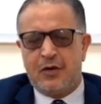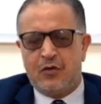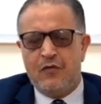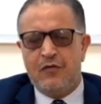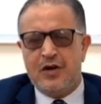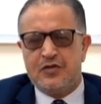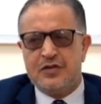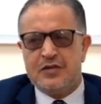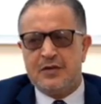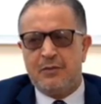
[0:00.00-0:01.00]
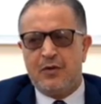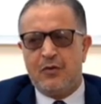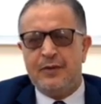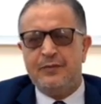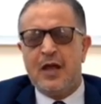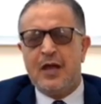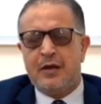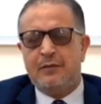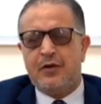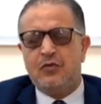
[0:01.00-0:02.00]
Convulsions, number 1.
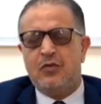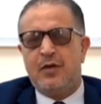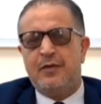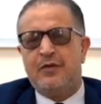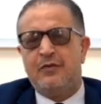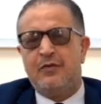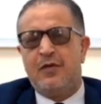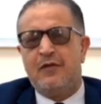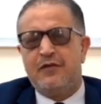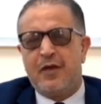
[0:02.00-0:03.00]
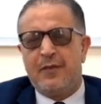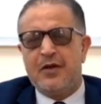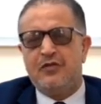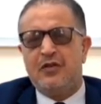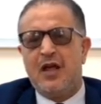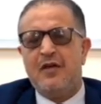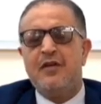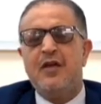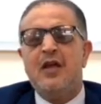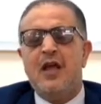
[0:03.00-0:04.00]
Number 2, if the patient
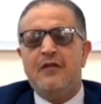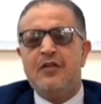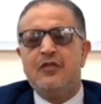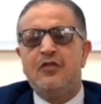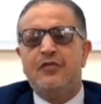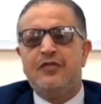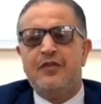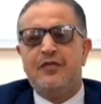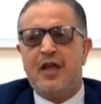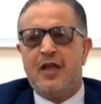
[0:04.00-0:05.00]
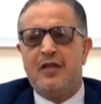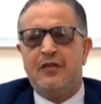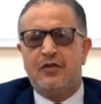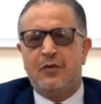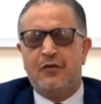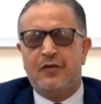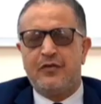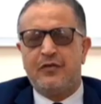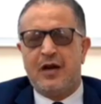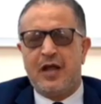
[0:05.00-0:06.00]
have evidence of CVA,
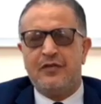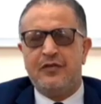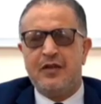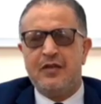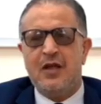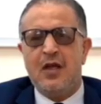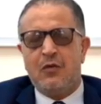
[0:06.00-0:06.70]
cerebrovascular accident,